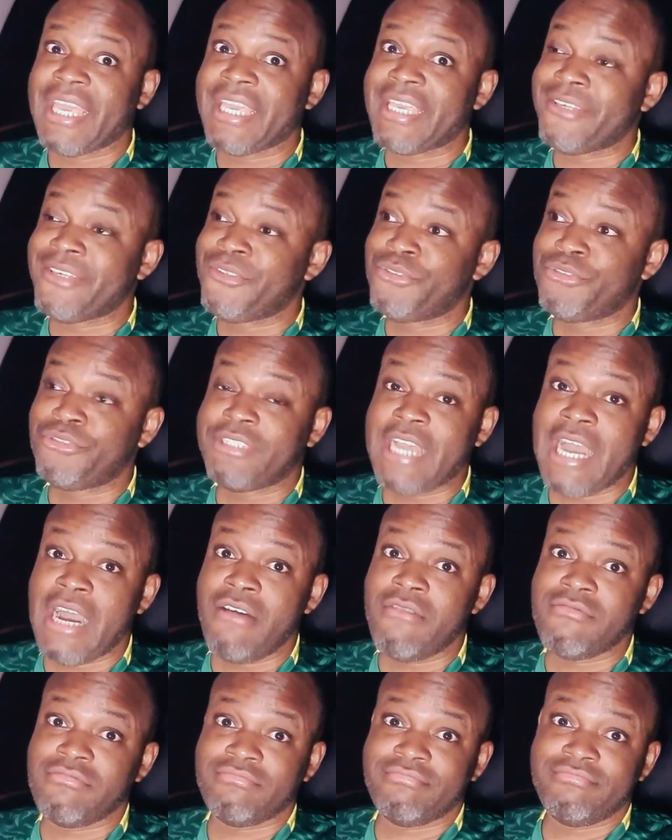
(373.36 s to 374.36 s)
You
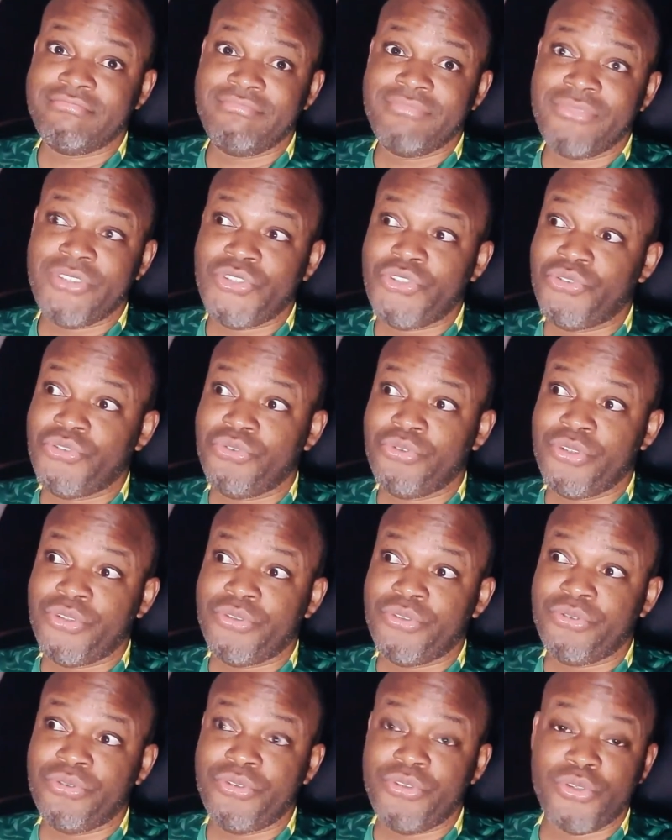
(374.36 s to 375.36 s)
don't.
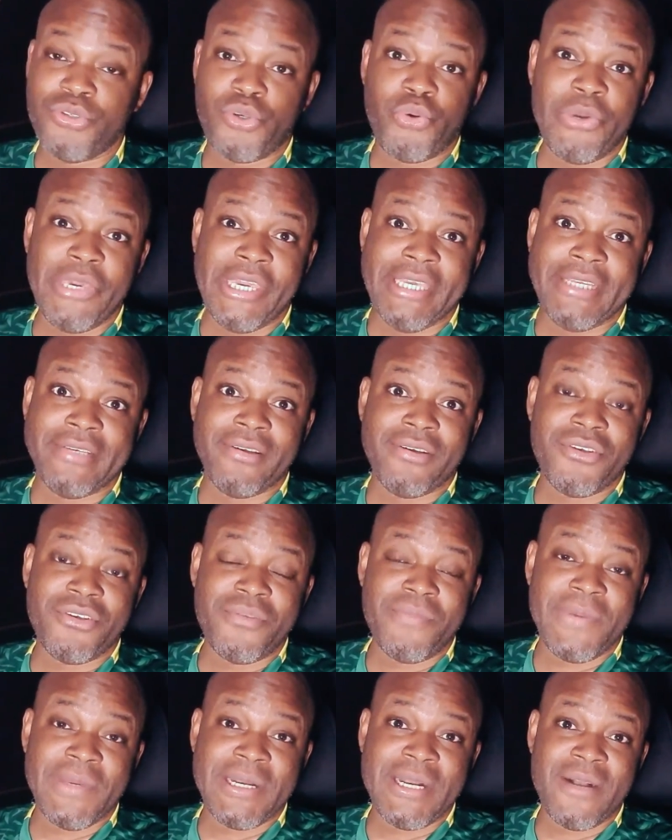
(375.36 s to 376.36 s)
You quit or
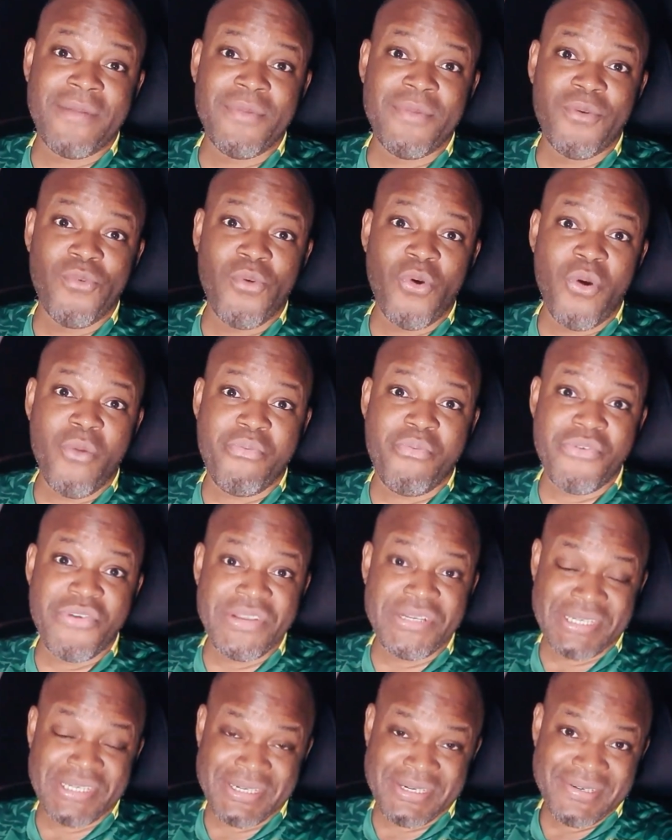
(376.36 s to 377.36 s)
you become a war
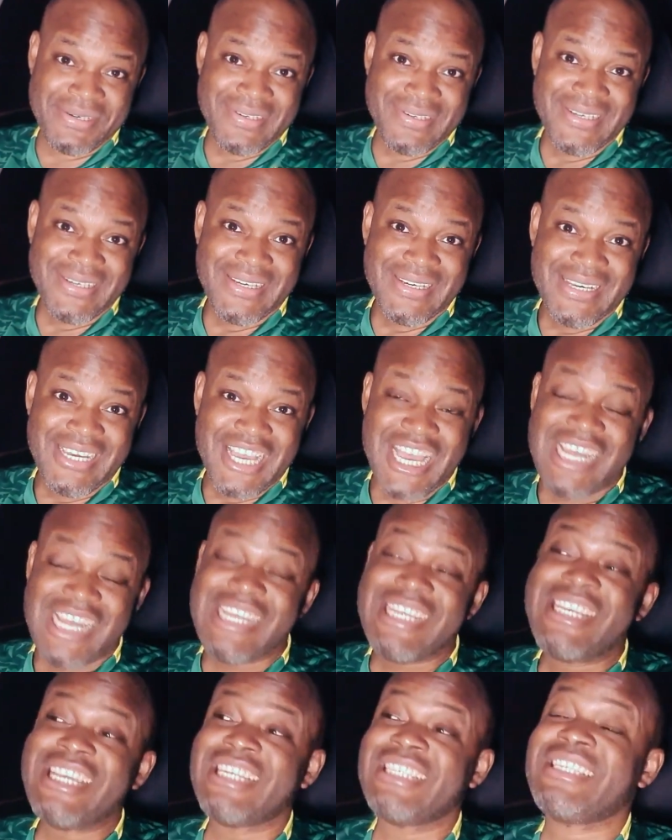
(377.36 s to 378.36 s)
prisoner.
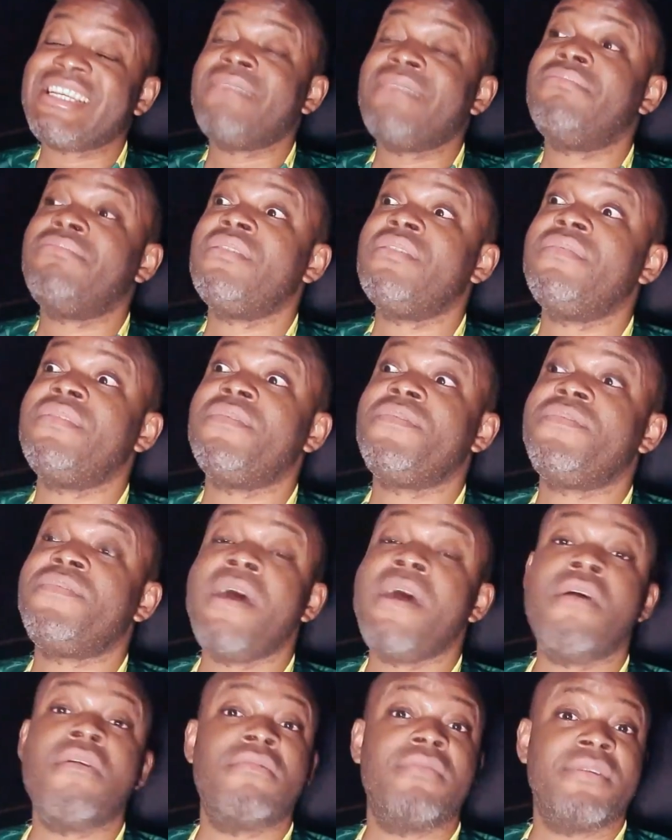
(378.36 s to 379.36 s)
And that's how brother
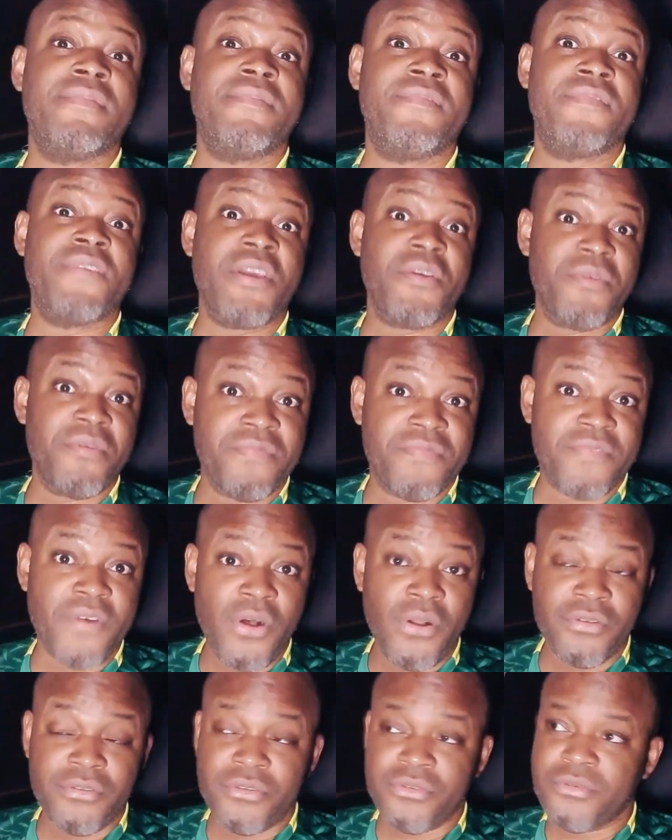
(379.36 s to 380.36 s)
felt. Very
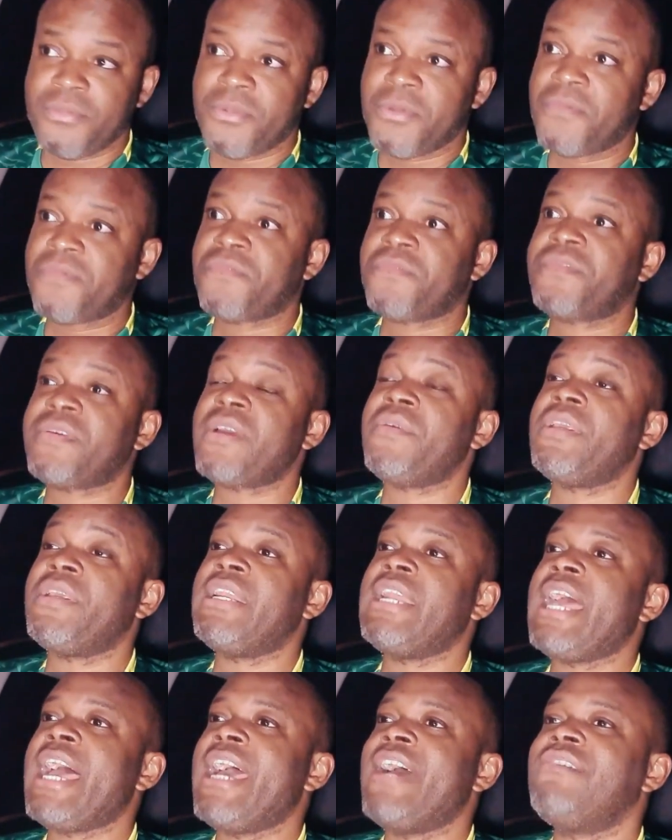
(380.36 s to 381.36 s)
vulnerable.
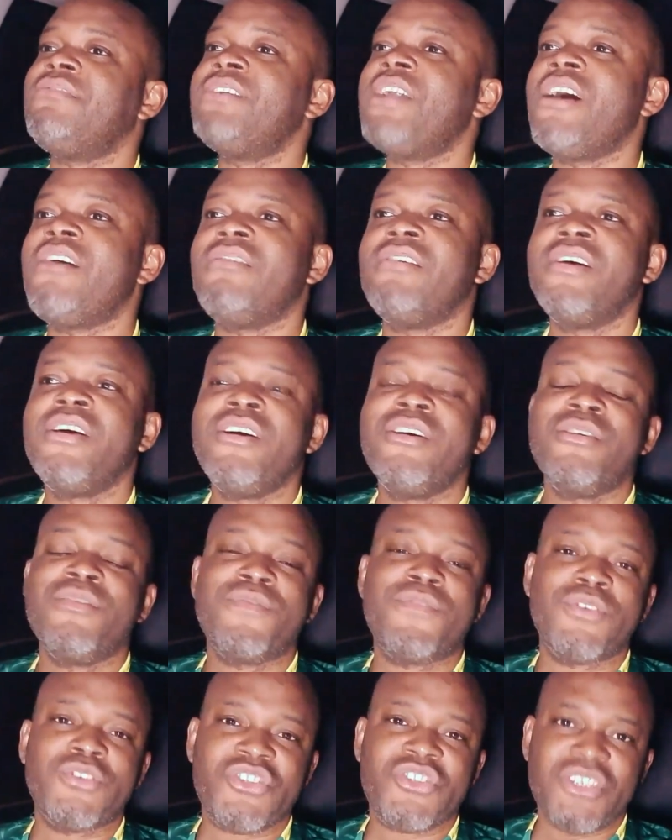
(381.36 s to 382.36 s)
Very, I don't know,
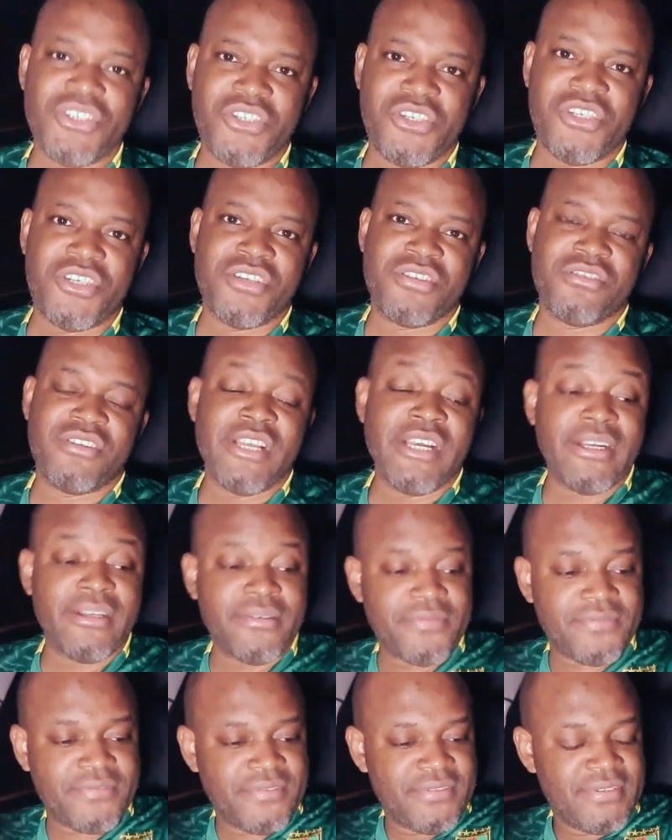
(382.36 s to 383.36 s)
for sister's
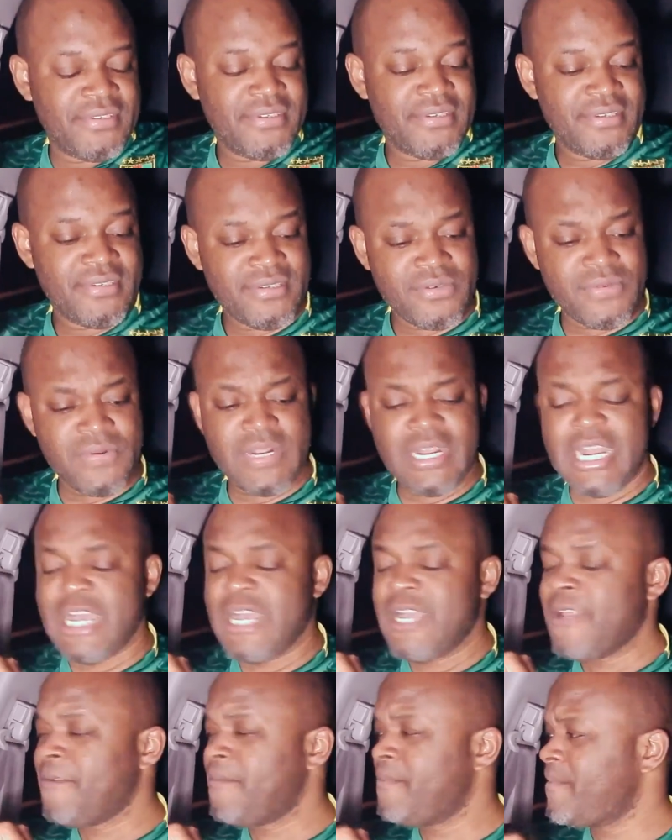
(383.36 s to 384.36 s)
love. Okay.
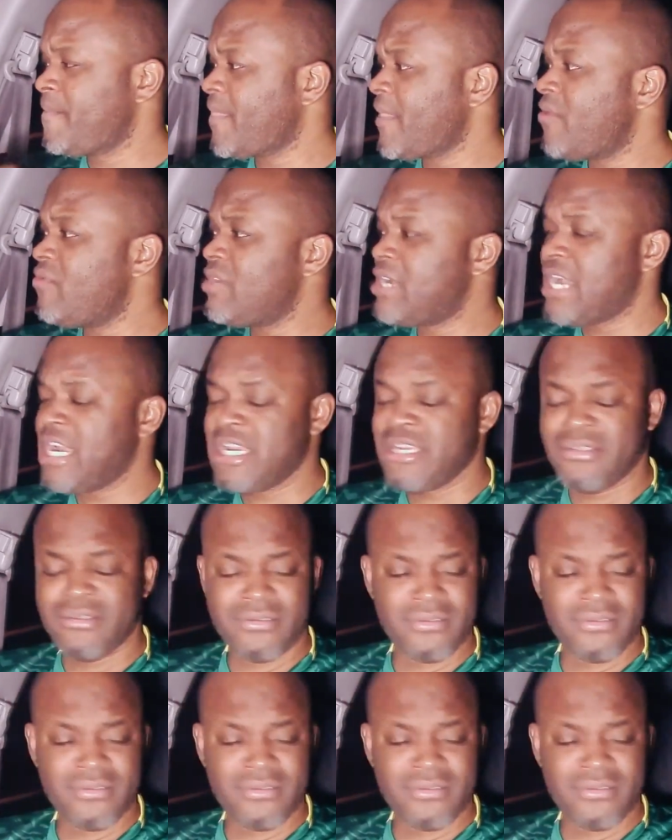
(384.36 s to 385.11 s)
Okay.